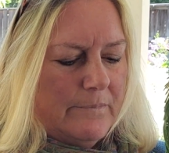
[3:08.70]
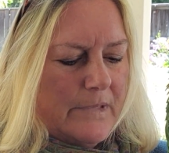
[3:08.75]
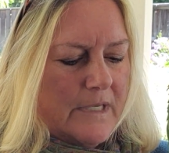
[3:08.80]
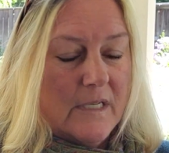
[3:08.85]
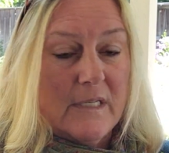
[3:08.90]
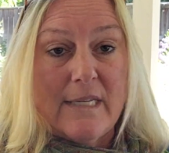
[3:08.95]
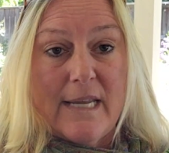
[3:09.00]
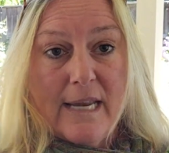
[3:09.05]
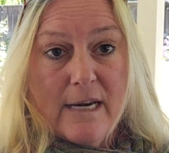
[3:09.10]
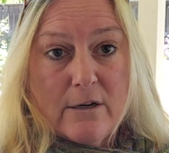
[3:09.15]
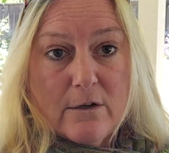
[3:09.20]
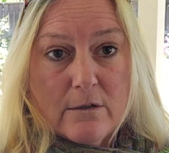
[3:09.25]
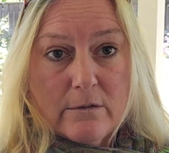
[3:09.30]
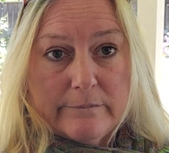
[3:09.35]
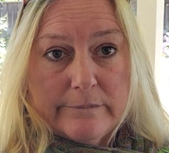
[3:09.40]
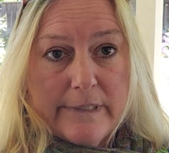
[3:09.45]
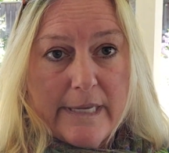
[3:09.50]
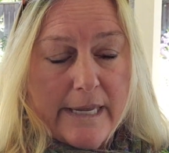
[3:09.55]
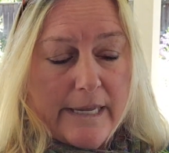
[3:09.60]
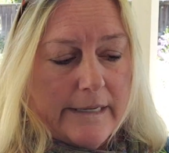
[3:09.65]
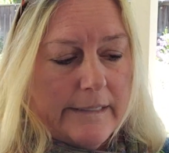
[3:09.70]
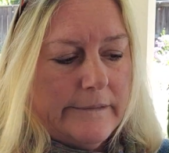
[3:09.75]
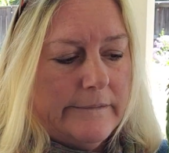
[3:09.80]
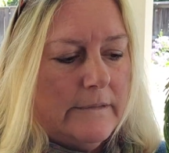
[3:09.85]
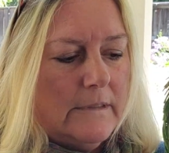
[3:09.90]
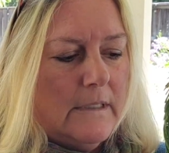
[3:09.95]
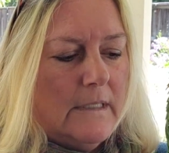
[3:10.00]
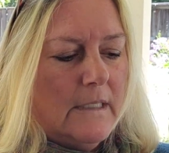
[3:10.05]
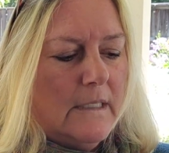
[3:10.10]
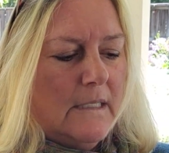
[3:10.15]
container can.
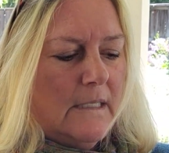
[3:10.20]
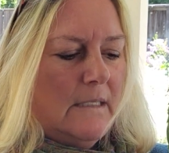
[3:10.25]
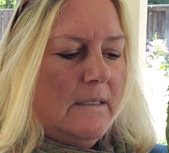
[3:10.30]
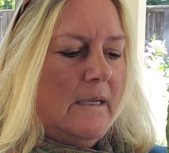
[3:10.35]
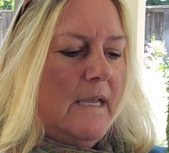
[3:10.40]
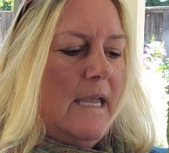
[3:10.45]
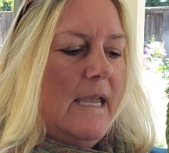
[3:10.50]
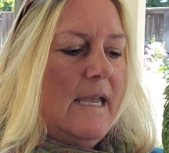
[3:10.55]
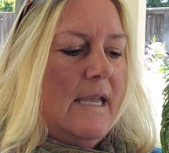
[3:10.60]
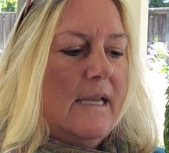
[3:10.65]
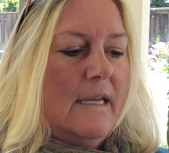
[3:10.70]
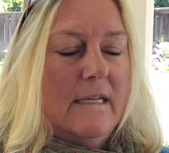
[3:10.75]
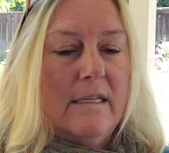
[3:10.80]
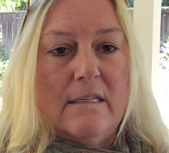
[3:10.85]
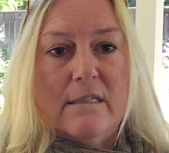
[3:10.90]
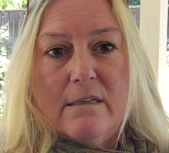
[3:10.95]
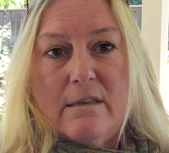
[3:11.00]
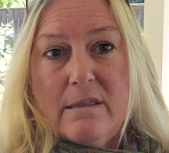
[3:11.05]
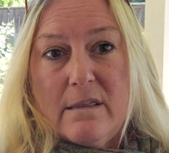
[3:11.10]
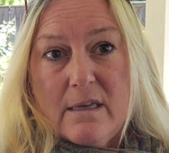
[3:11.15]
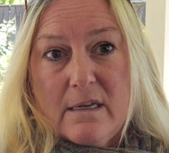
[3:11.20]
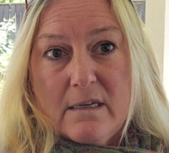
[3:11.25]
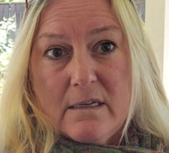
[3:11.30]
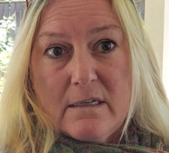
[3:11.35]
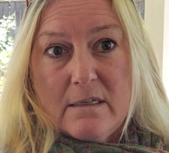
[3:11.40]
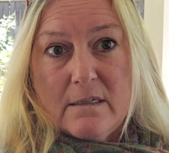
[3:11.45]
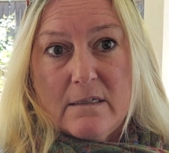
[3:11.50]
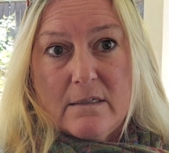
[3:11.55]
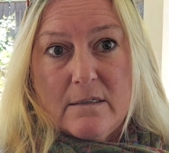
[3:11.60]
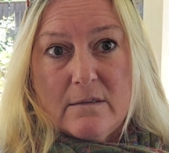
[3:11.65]
And
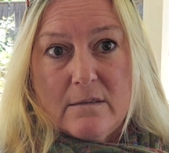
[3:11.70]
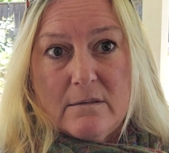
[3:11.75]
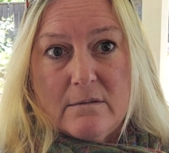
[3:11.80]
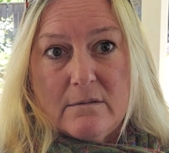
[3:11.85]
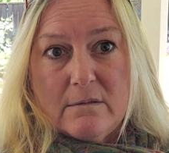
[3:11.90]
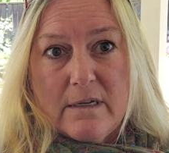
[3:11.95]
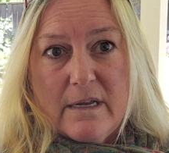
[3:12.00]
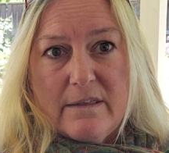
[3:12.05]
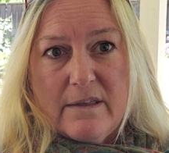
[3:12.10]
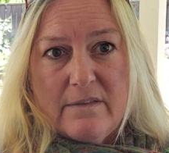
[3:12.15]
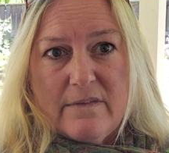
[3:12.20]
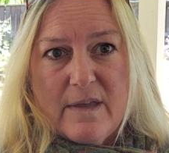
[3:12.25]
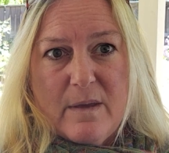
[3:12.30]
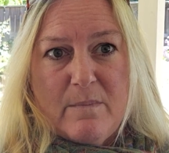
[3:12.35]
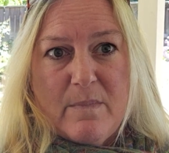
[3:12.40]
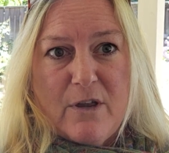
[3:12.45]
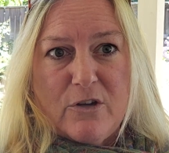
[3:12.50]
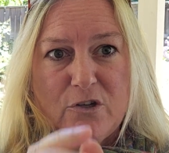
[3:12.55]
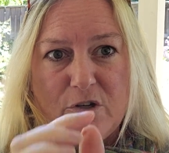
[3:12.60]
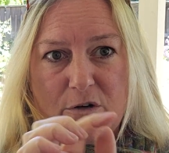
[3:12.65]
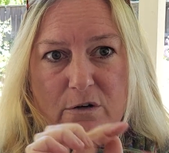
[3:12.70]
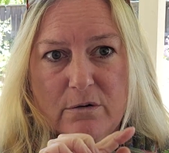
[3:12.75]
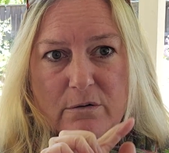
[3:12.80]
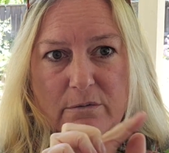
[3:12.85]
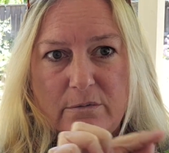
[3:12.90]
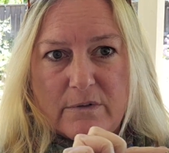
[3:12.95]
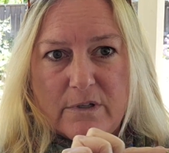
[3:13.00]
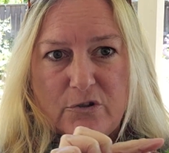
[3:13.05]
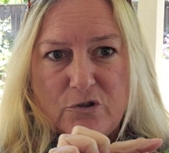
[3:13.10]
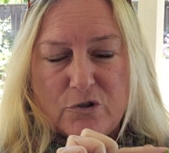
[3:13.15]
I think they
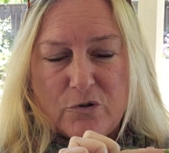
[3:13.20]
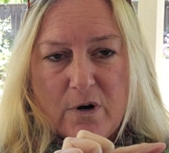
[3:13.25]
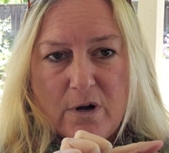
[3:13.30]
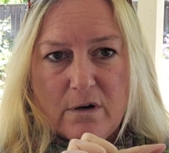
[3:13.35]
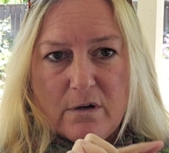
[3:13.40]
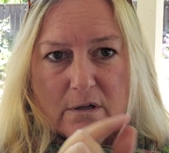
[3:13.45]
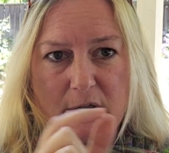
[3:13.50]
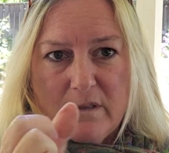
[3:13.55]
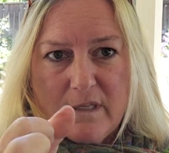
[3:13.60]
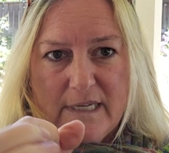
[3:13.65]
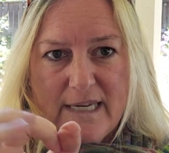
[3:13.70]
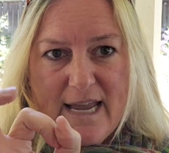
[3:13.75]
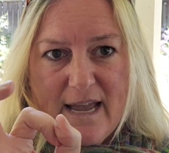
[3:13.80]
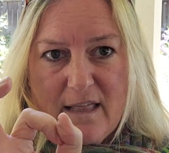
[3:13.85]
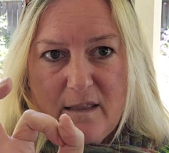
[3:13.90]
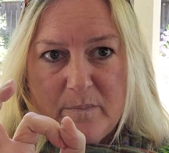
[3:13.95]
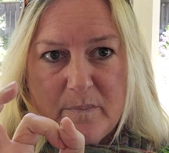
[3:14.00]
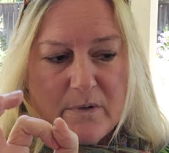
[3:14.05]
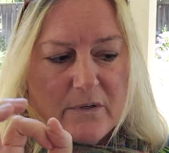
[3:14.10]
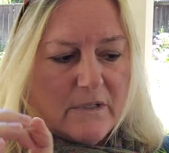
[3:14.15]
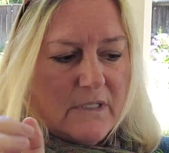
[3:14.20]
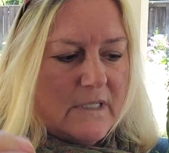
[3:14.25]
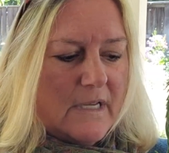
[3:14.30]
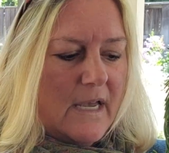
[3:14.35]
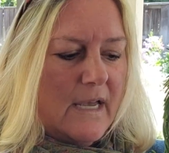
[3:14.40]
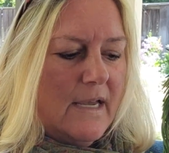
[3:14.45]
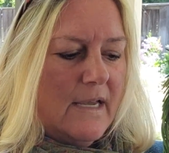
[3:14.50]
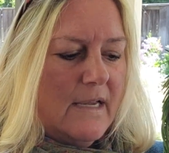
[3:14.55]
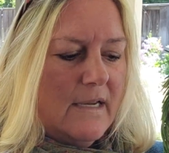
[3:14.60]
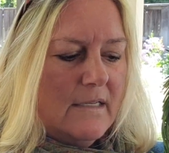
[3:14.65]
measure the trunk, the caliper
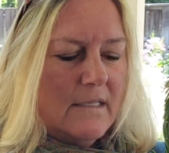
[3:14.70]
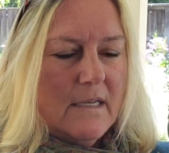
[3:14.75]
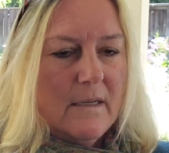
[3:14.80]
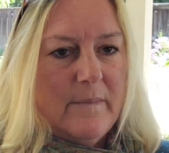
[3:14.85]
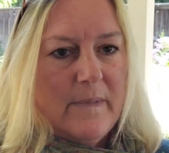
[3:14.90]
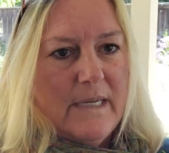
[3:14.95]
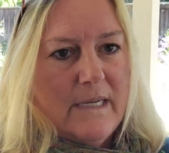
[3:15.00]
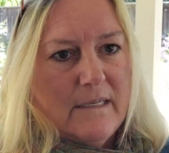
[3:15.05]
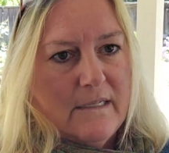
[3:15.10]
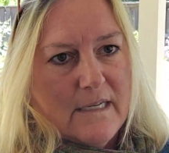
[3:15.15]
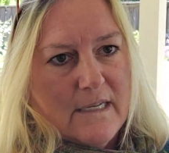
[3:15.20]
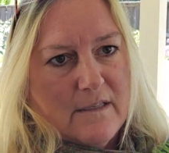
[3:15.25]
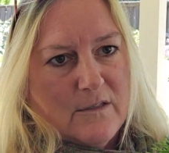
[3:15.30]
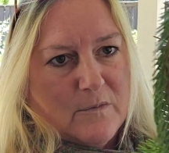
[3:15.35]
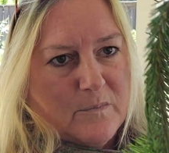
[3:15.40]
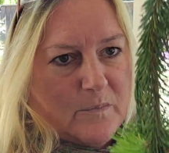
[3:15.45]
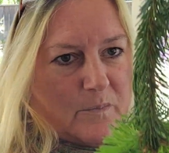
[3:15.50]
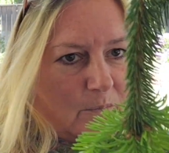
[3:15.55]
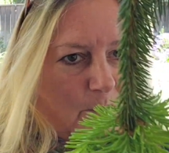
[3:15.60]
size. I mean, it's